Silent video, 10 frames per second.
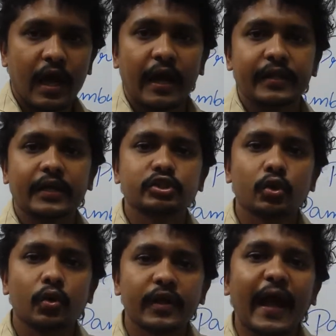And that
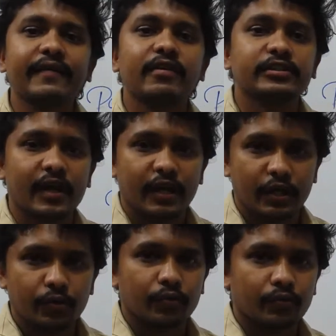story I will tell
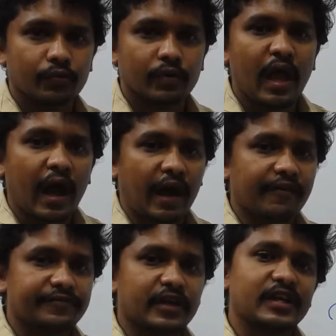you.
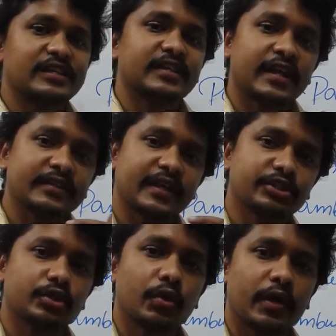After listening that
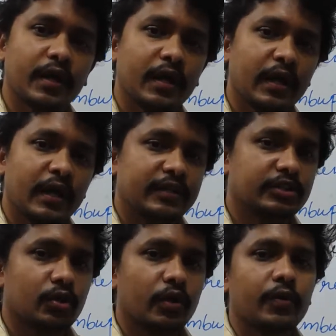story, the
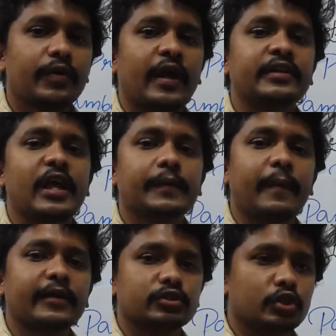story you can take
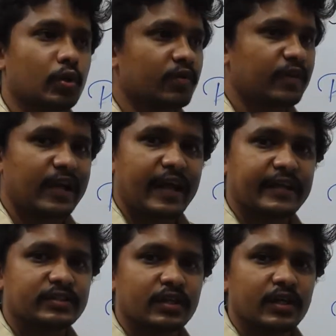back to your village.